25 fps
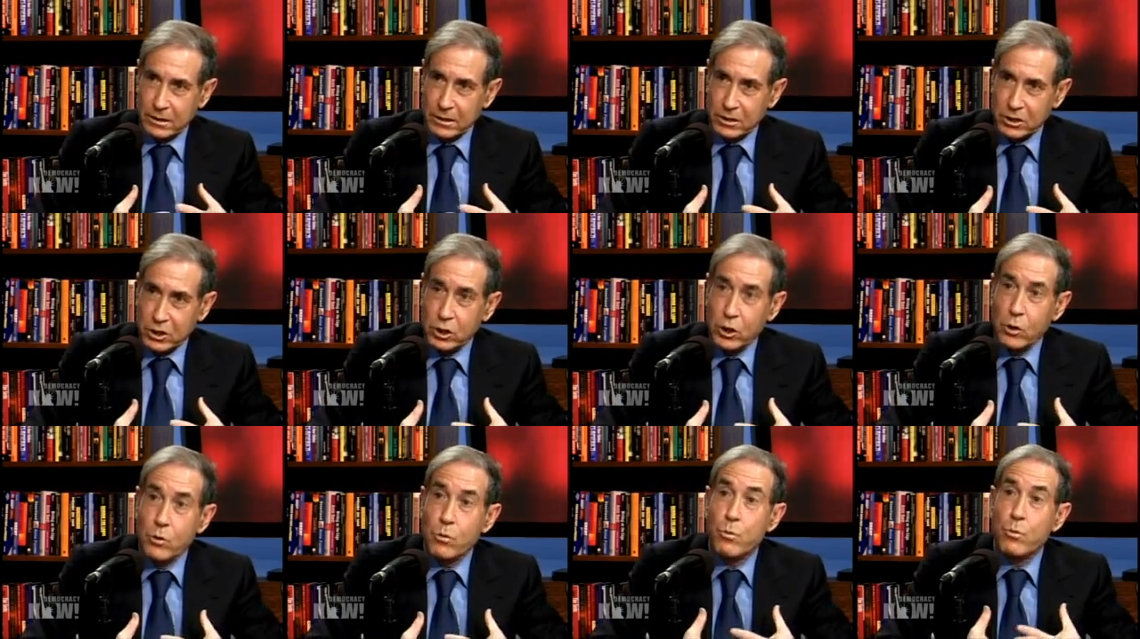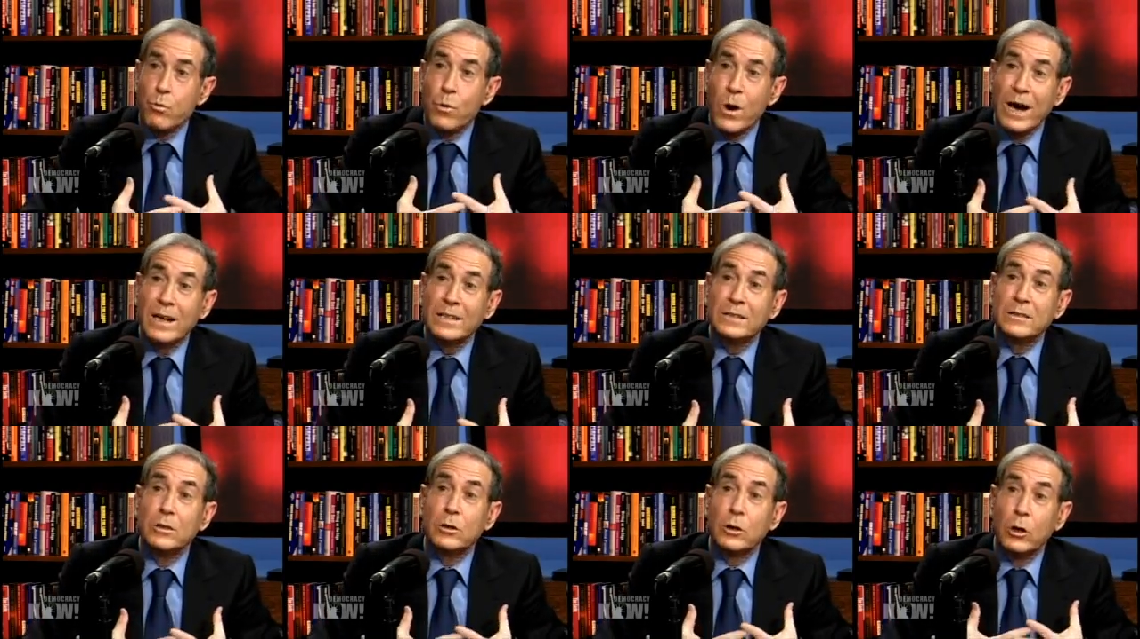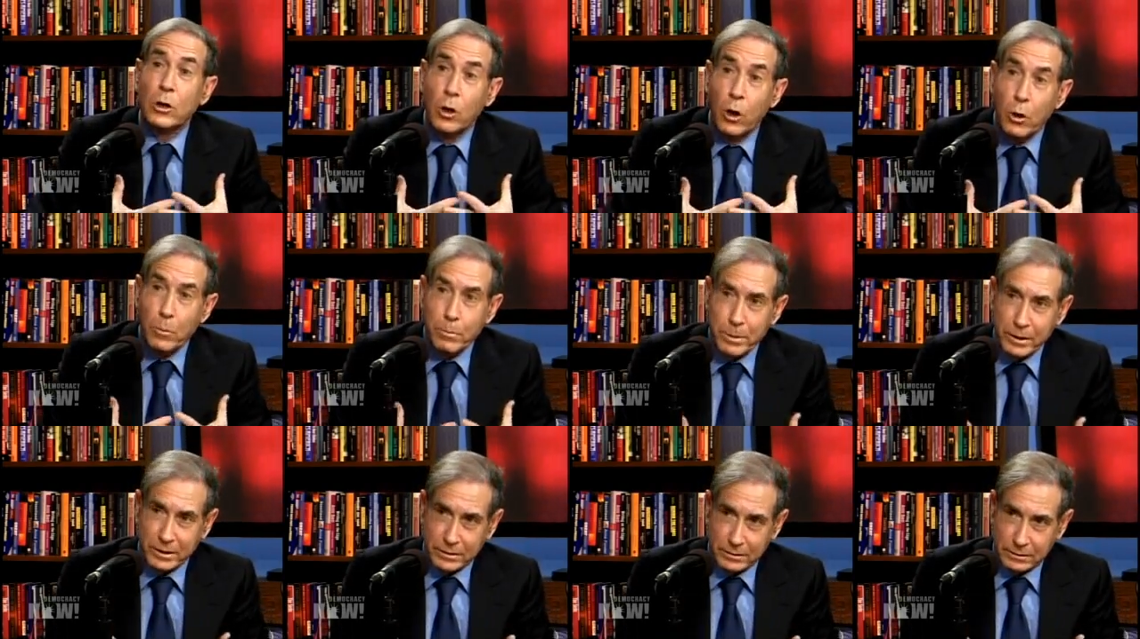so wide
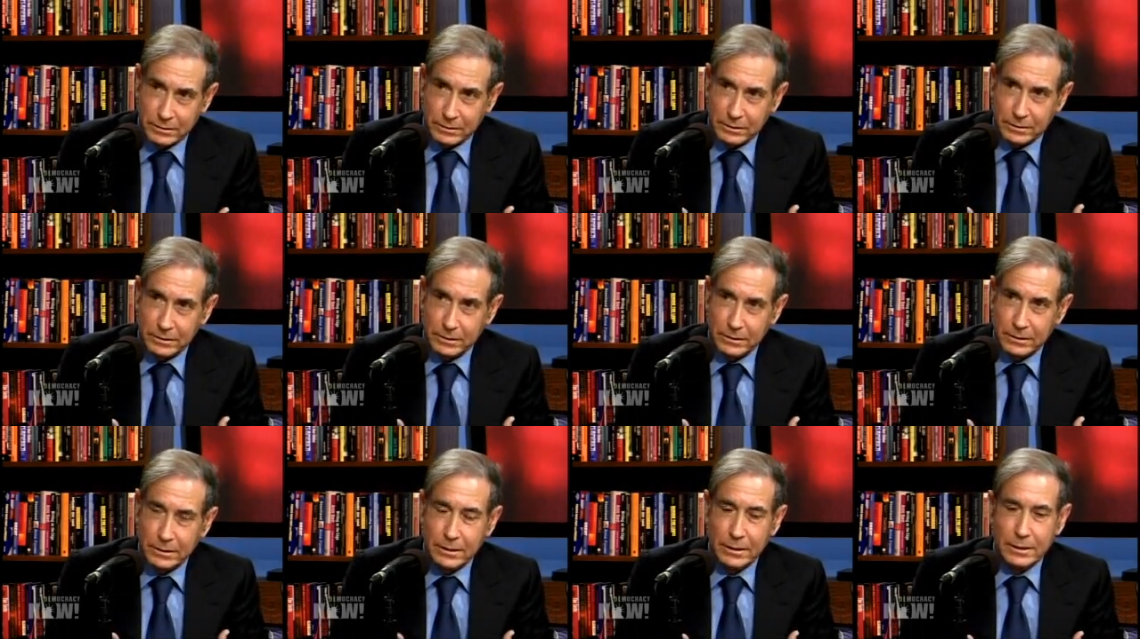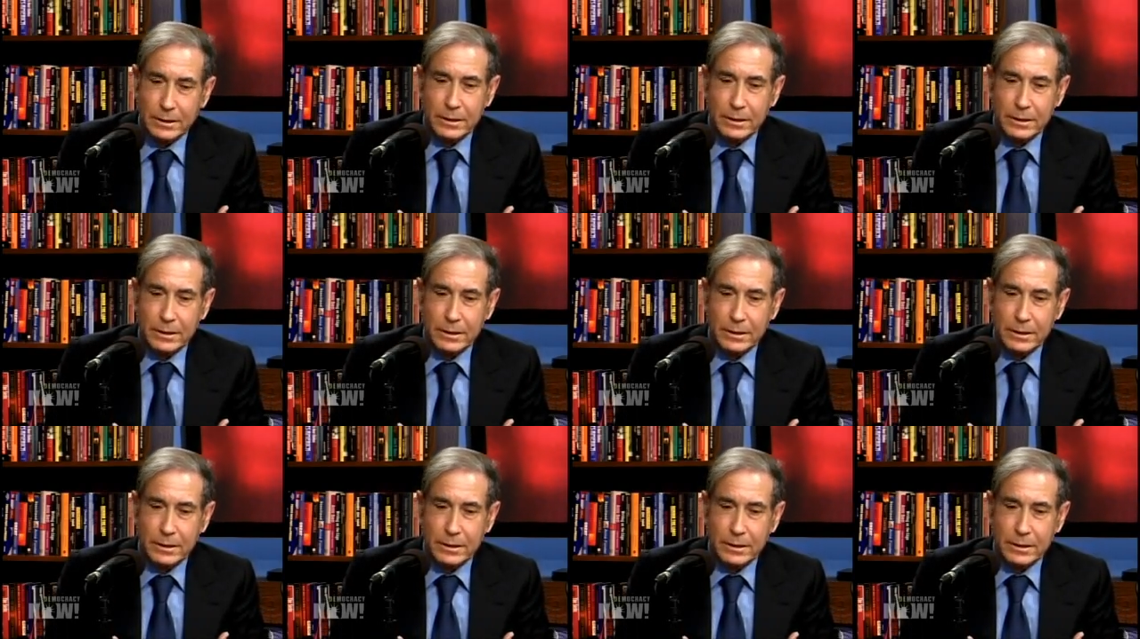open